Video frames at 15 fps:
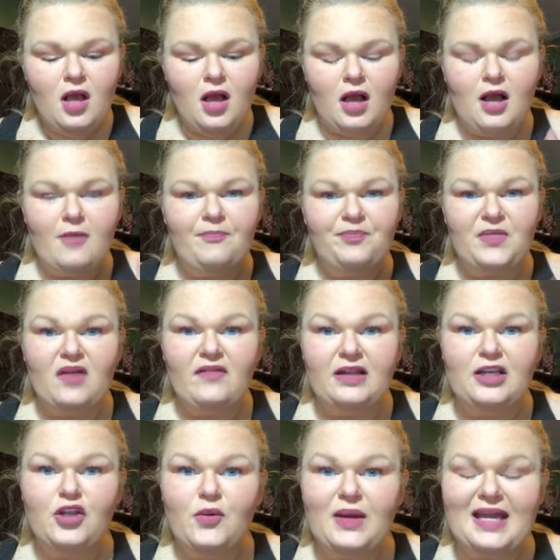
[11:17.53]
of
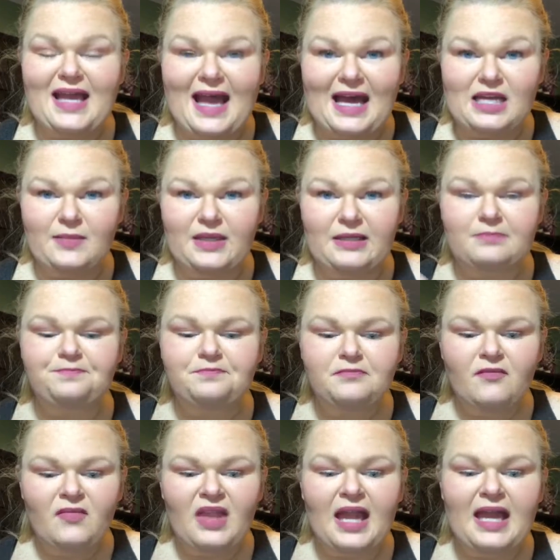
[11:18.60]
a new academy.
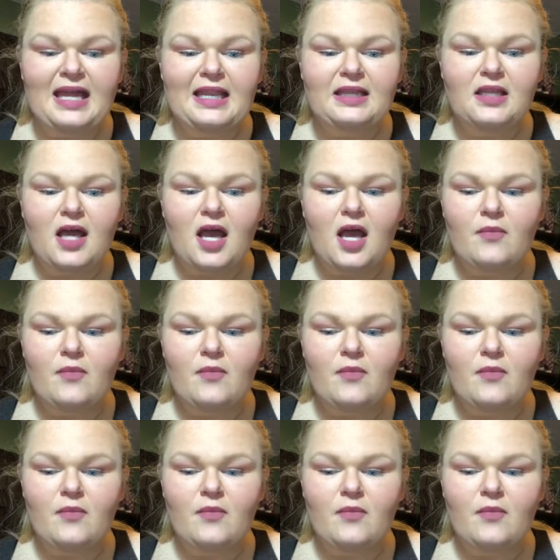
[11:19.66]
And